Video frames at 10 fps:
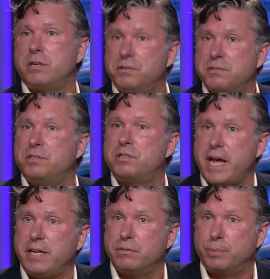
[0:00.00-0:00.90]

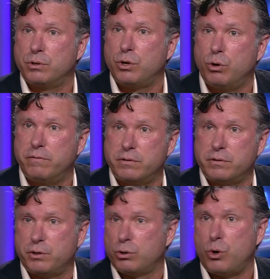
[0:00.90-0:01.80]
unsustainable
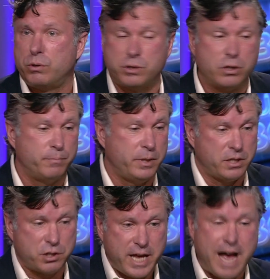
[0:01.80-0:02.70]
over the long term,
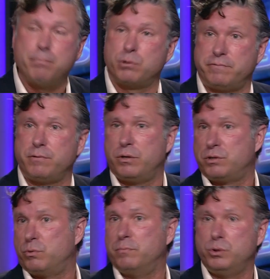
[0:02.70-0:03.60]
because capital
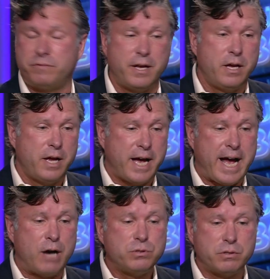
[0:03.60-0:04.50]
flows will move
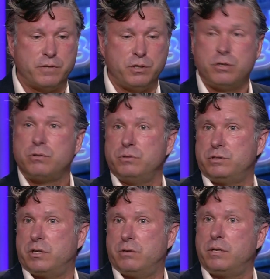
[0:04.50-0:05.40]
out of the
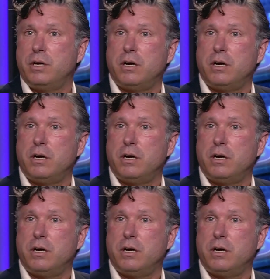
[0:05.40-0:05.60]
eurozone